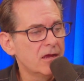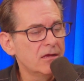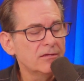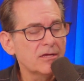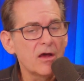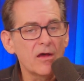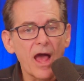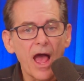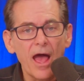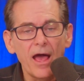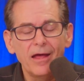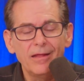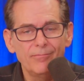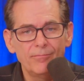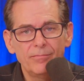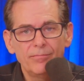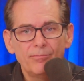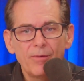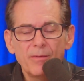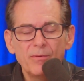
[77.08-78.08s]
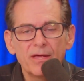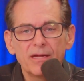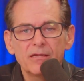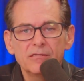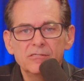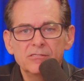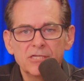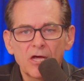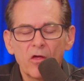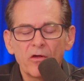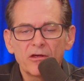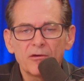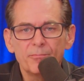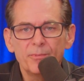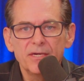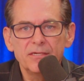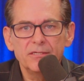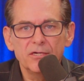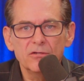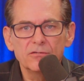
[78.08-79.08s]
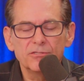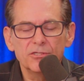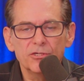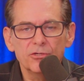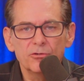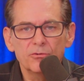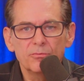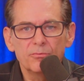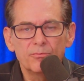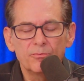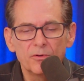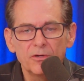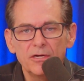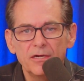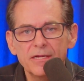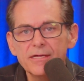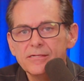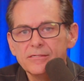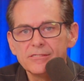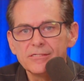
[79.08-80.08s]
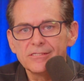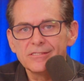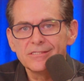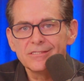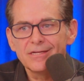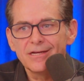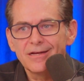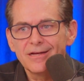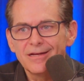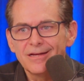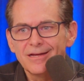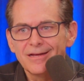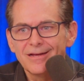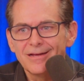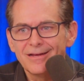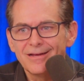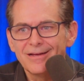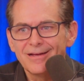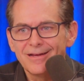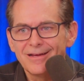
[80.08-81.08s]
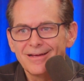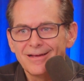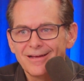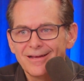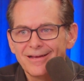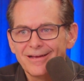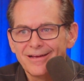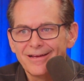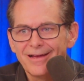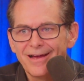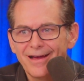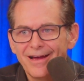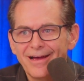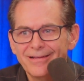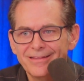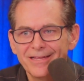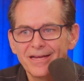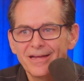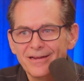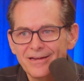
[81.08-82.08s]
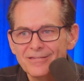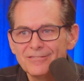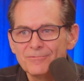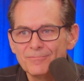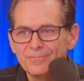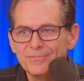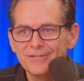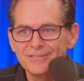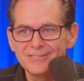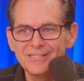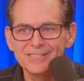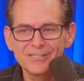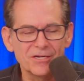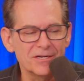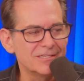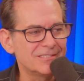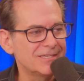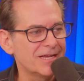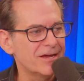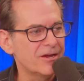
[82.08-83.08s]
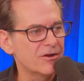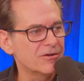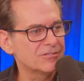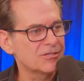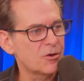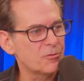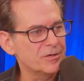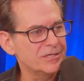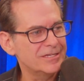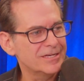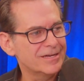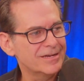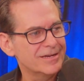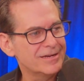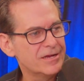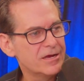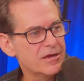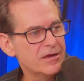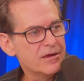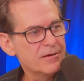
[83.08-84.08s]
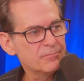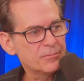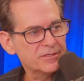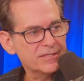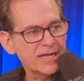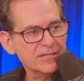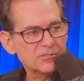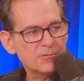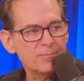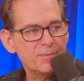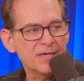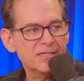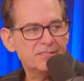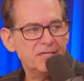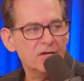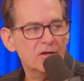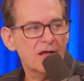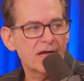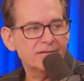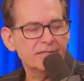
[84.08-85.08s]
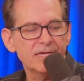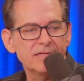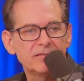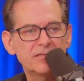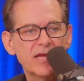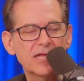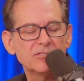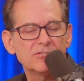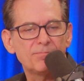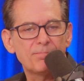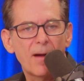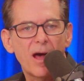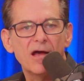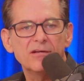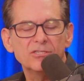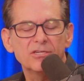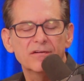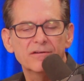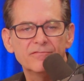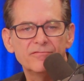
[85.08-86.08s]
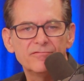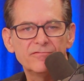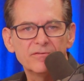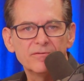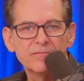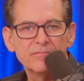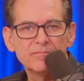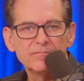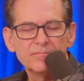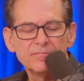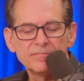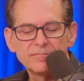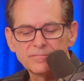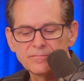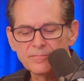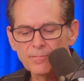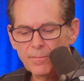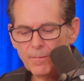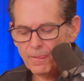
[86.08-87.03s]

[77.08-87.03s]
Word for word: No, I, maybe that doesn't sound like a big deal to you, but it yeah, is. it does. I was going to say, how'd you do that? But I, I think it is. Say. She's going to say, here's how we did it. But that's a big deal. I think that's positive. Yeah.